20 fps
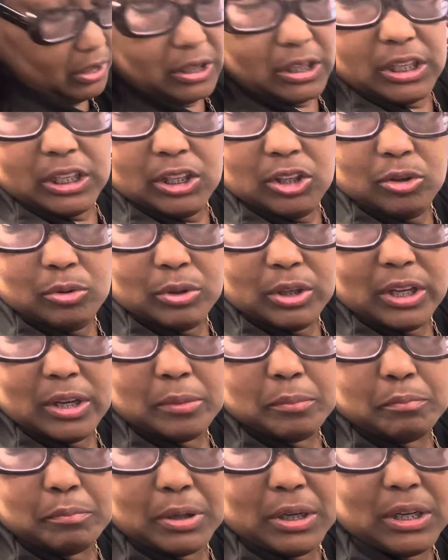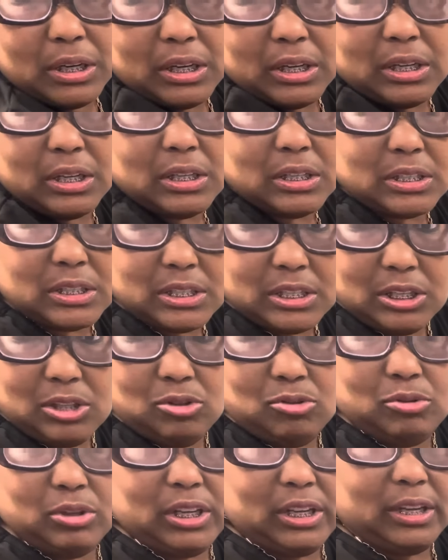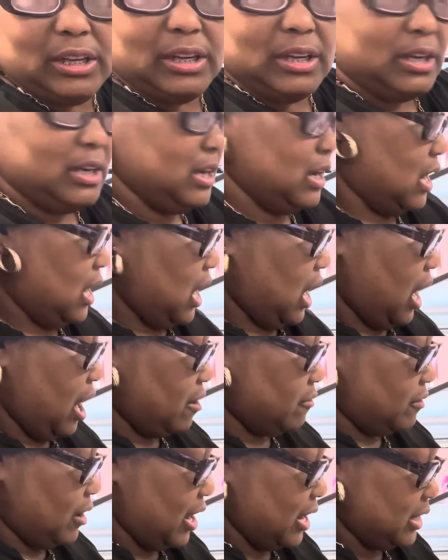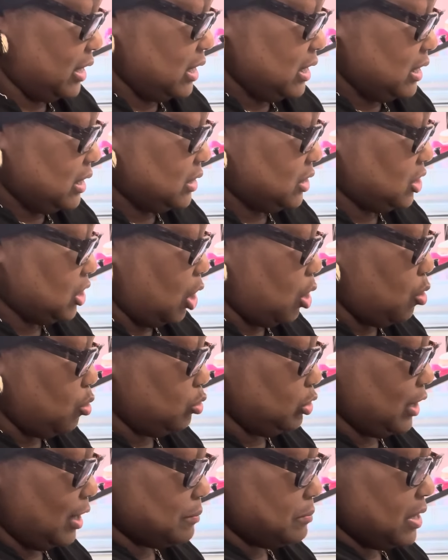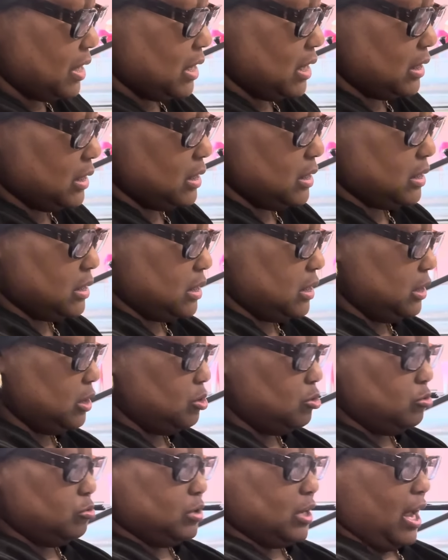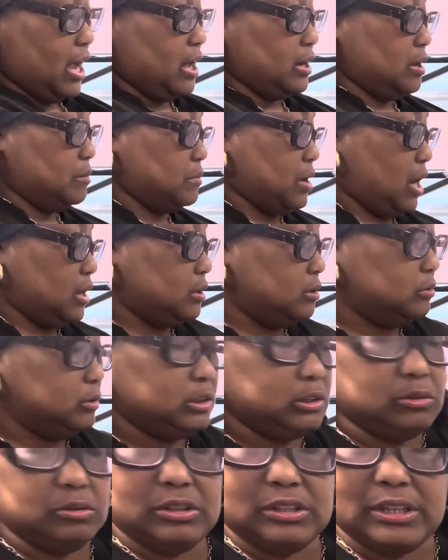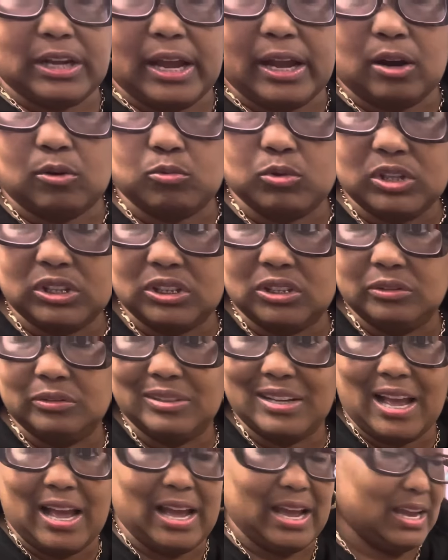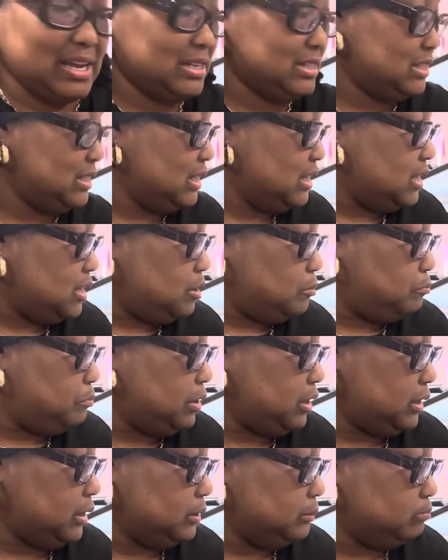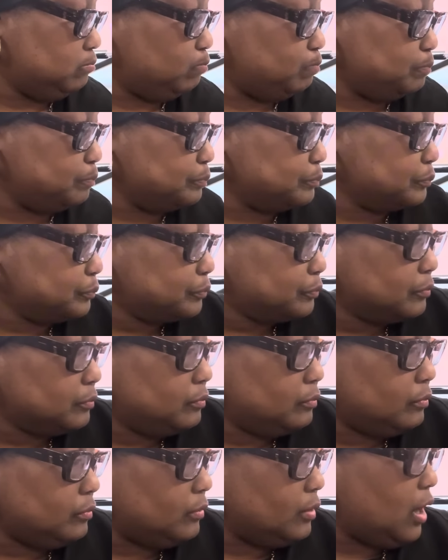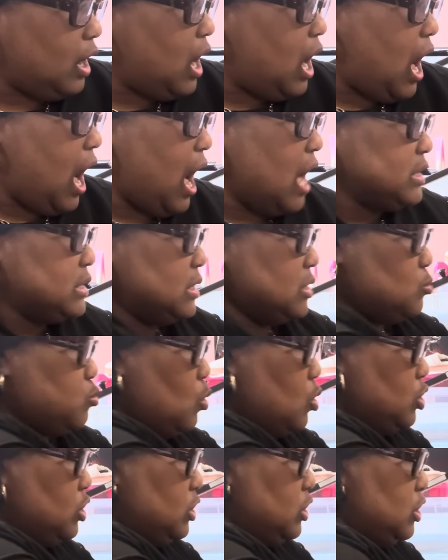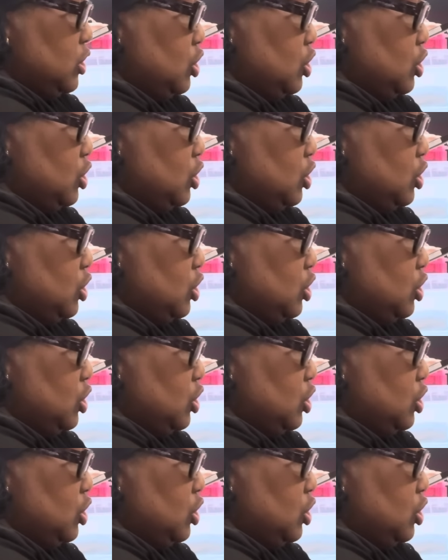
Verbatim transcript: cutie pup tooted. All right. So let me get this glued down. I'm not going to glue it down with you guys, but I just wanted to